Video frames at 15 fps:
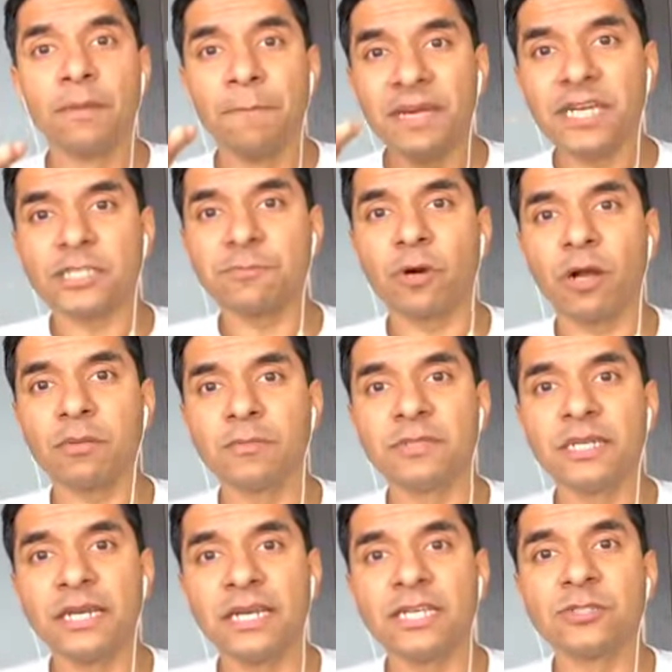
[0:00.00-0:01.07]
the biggest
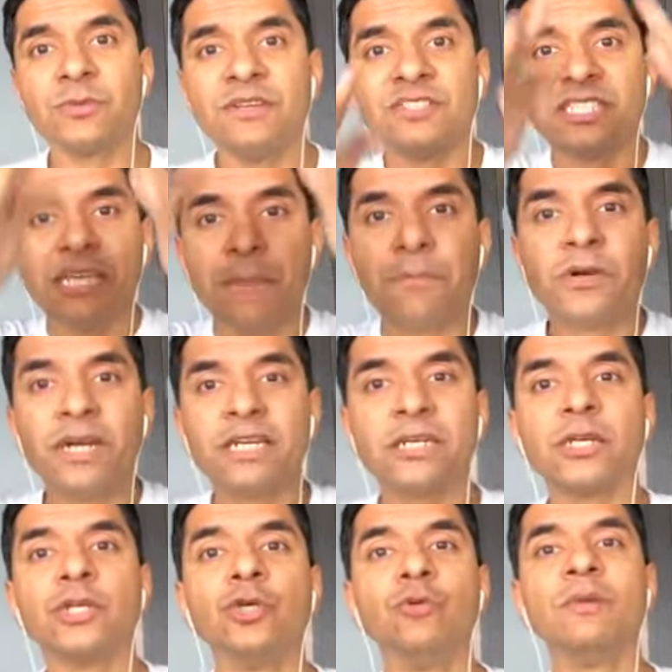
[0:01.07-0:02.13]
problem today is we've
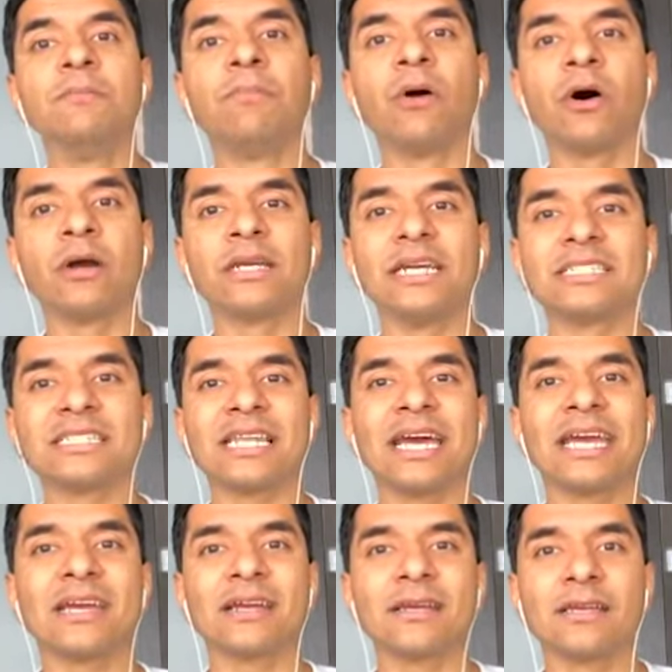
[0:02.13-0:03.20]
separated the human body. It's
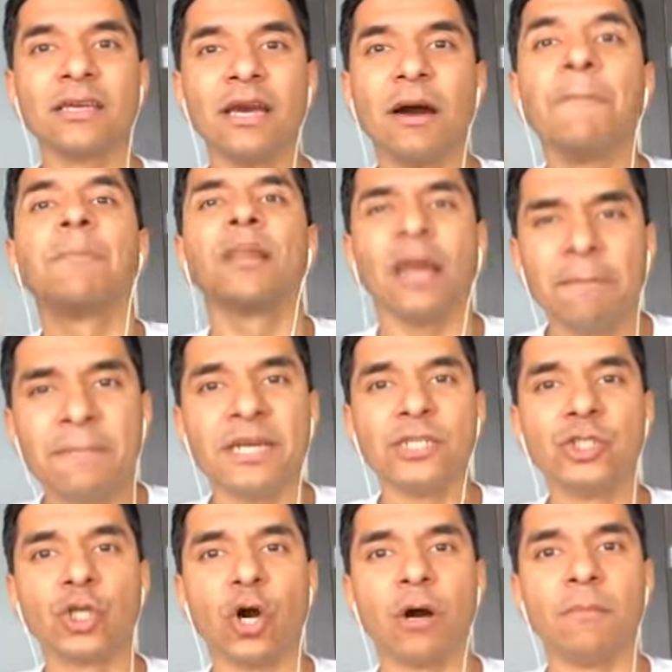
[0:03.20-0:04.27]
like a
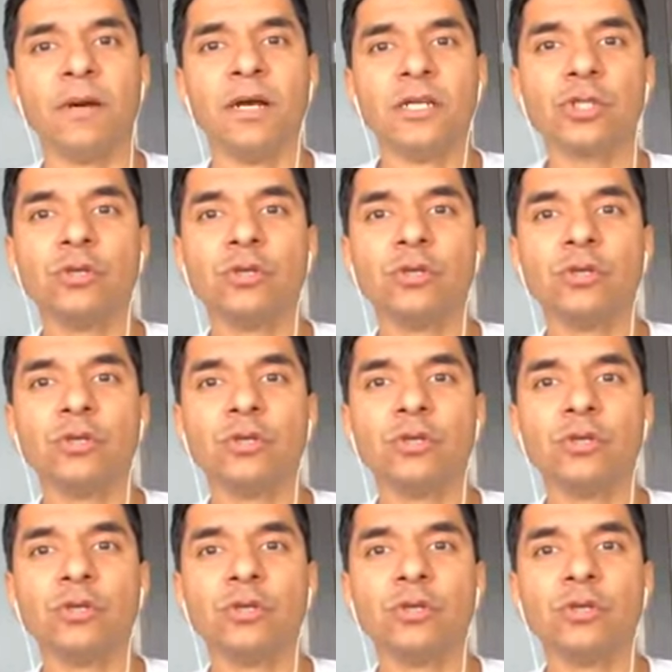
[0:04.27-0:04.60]
plumbing job.